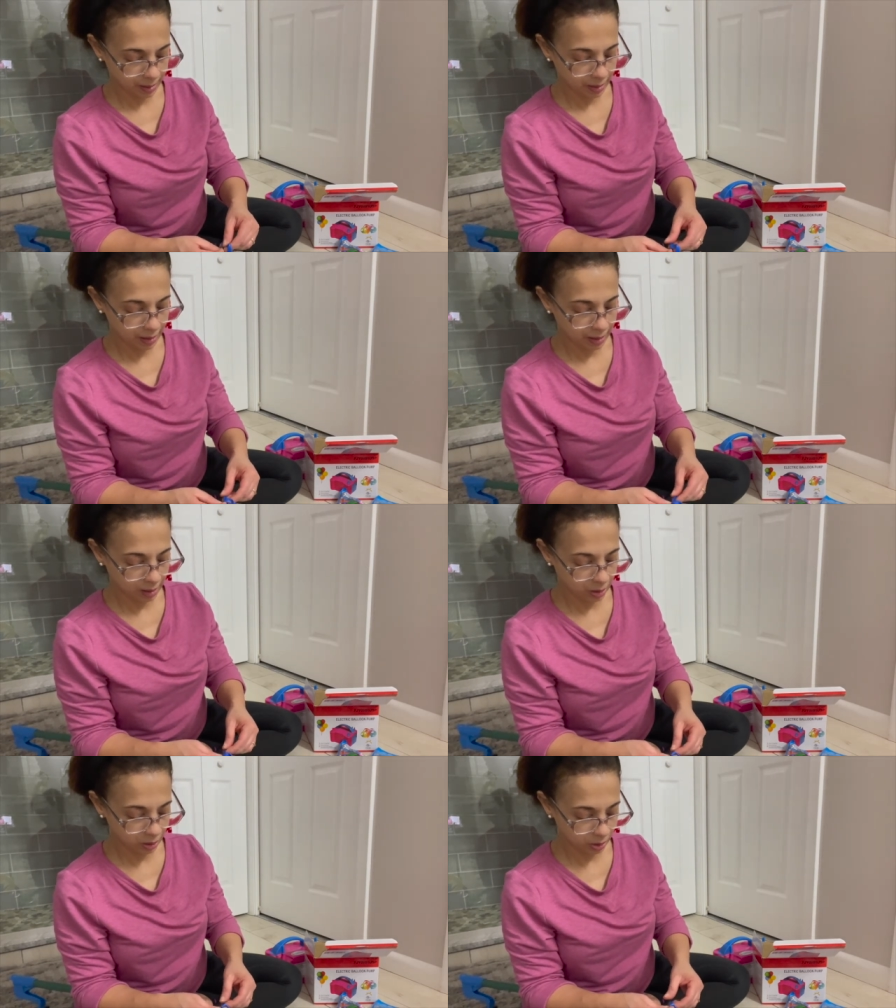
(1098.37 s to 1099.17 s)
and
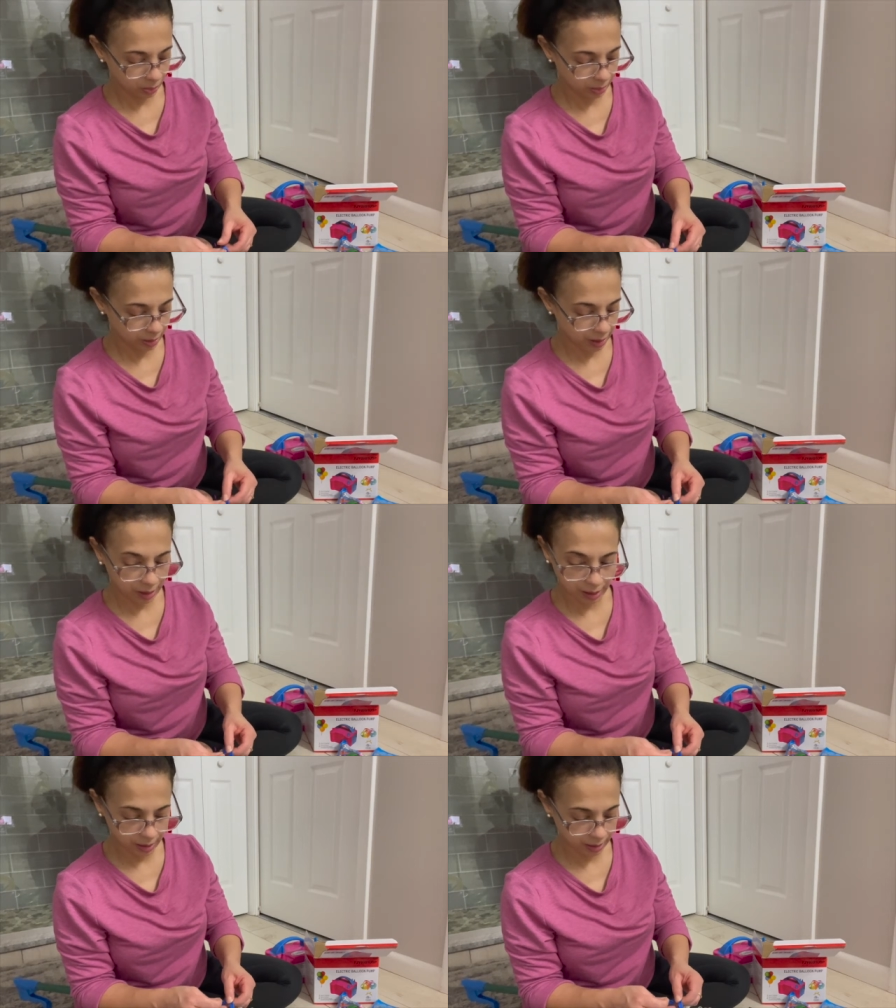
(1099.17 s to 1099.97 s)
also want to
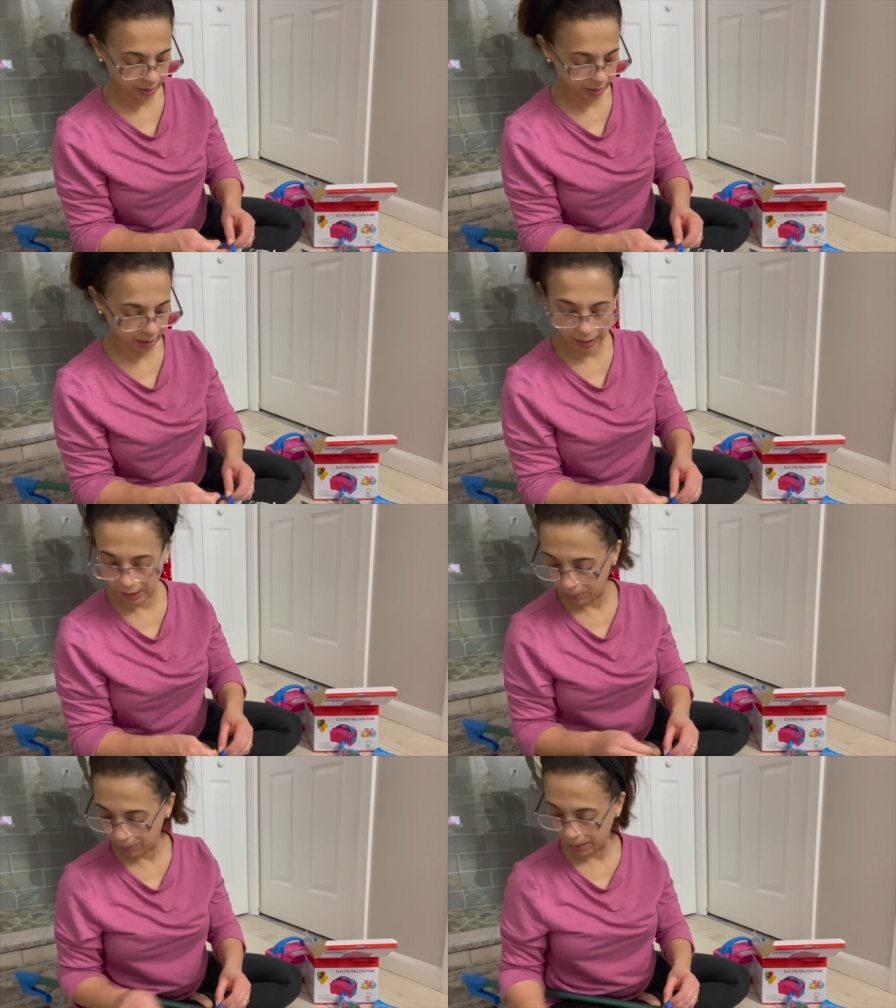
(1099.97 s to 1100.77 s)
end
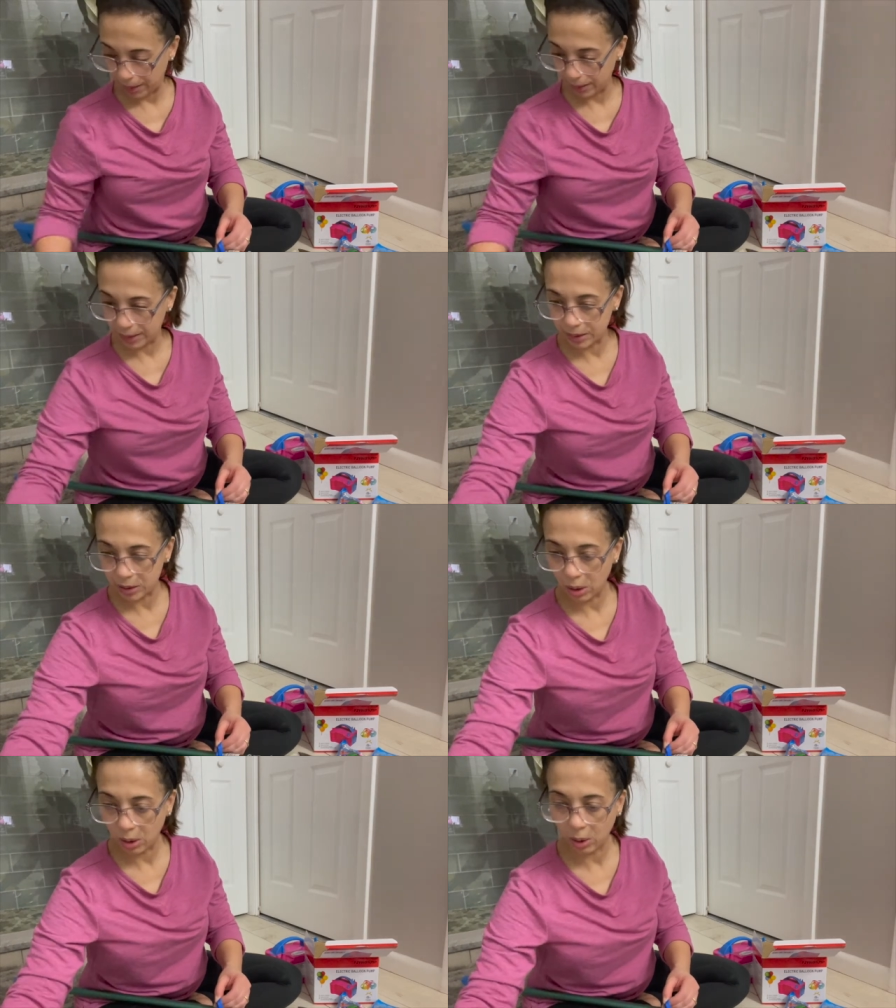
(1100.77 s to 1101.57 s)
up being like this
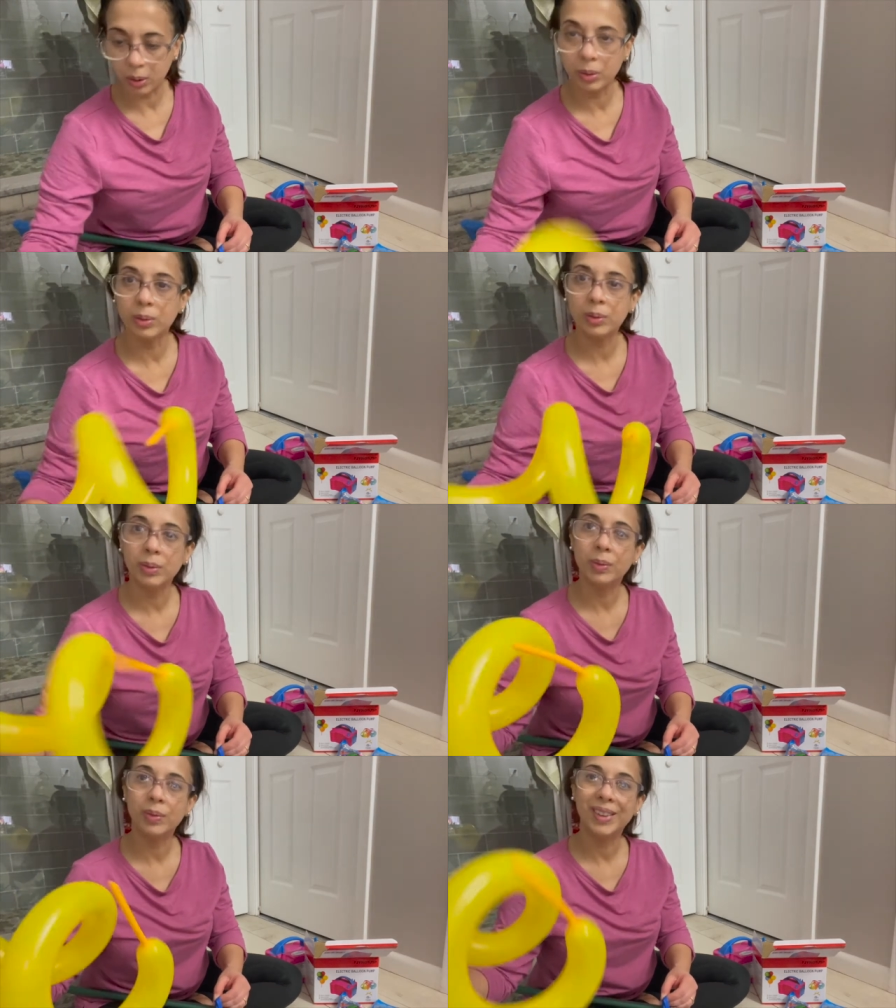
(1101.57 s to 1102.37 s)
long.
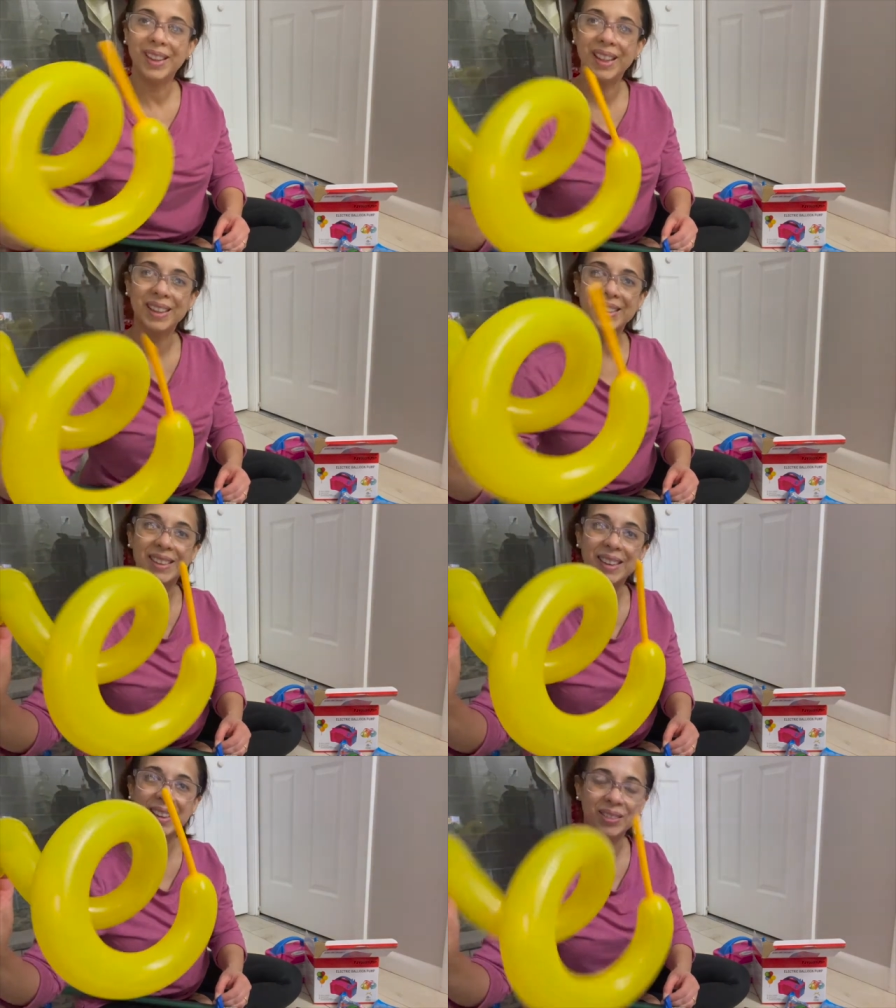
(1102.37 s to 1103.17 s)
The end,
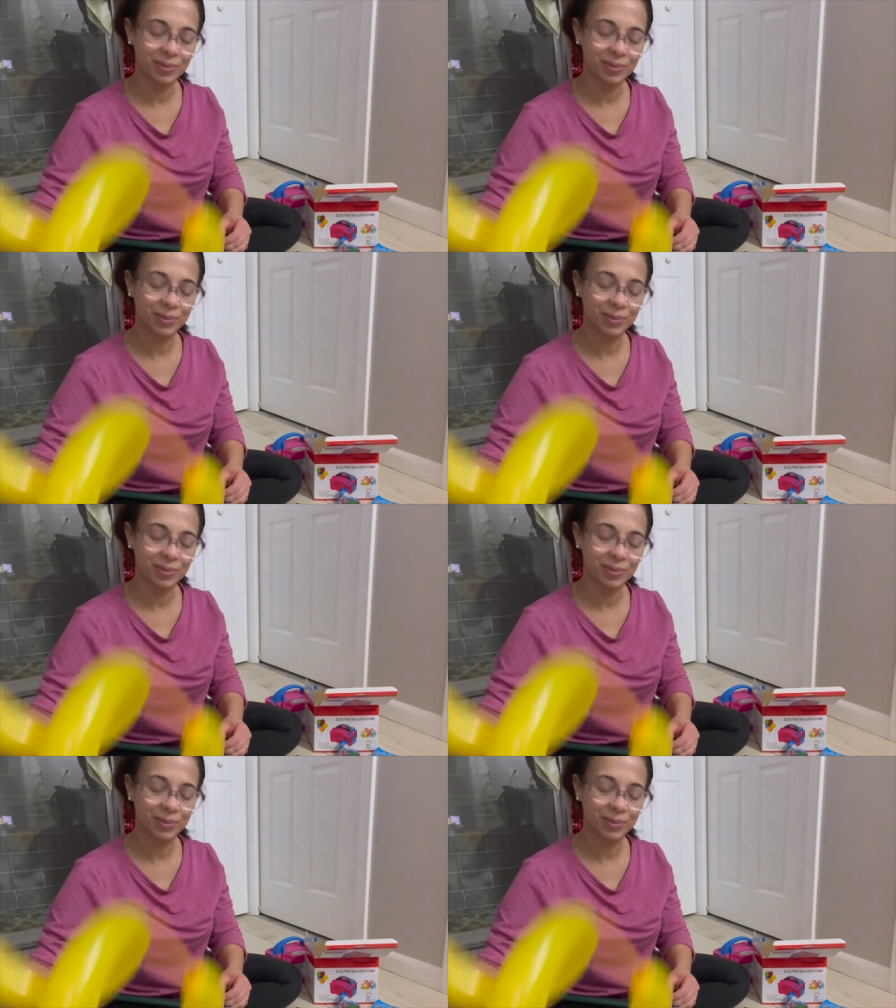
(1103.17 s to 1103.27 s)
see?